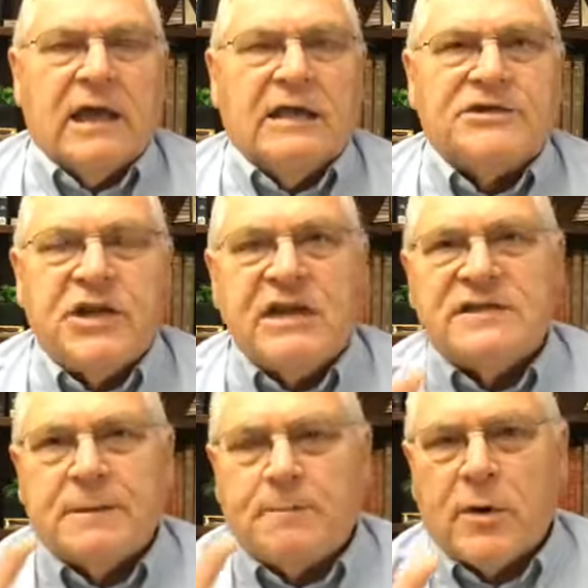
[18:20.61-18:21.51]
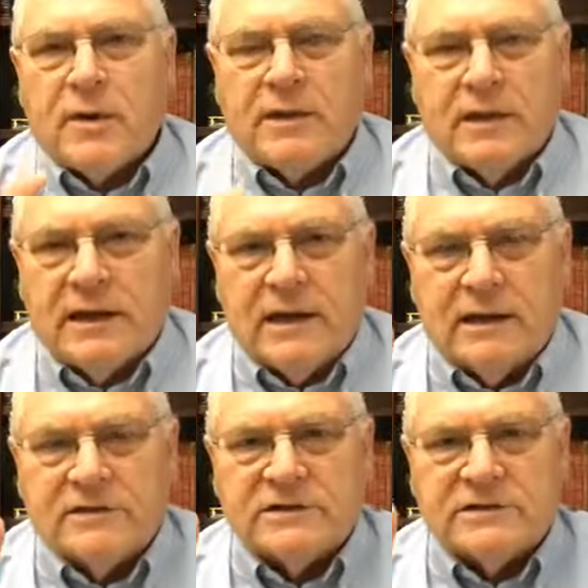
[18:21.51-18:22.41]
shakes the birds.
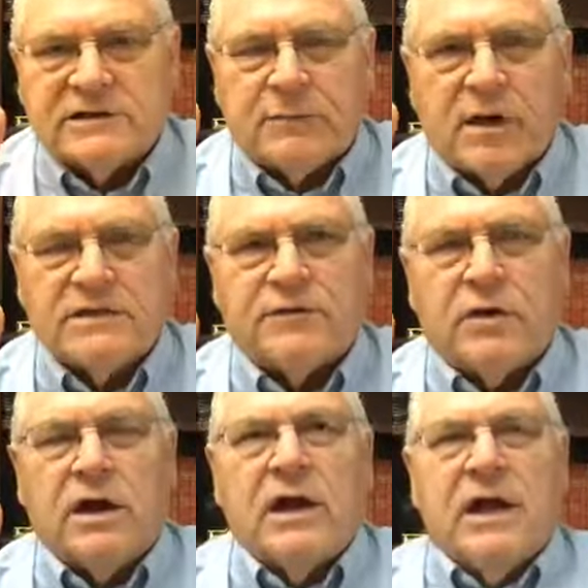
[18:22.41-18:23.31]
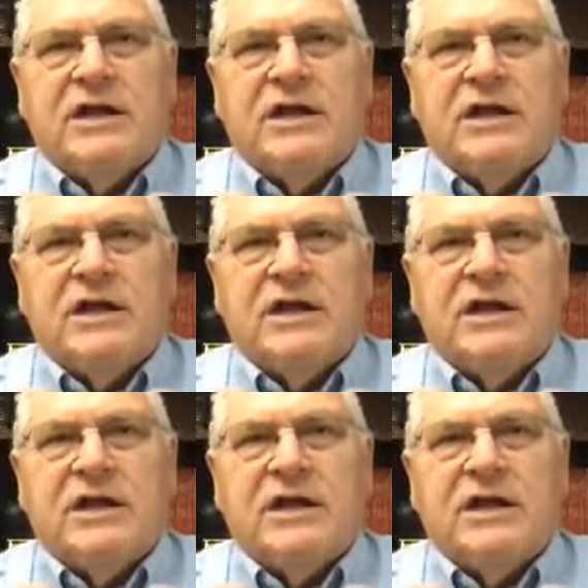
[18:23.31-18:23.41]
I'll just summarize it for you.